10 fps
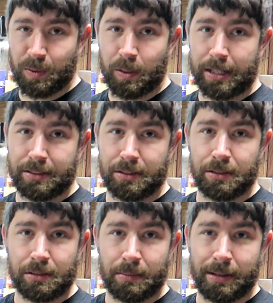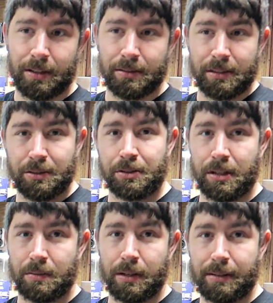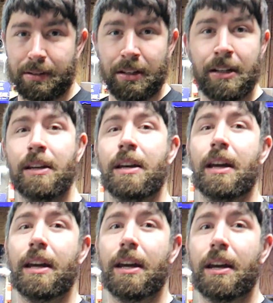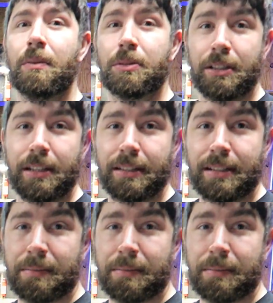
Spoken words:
Razors, Camaros, this truck, whatever. And we'll see you next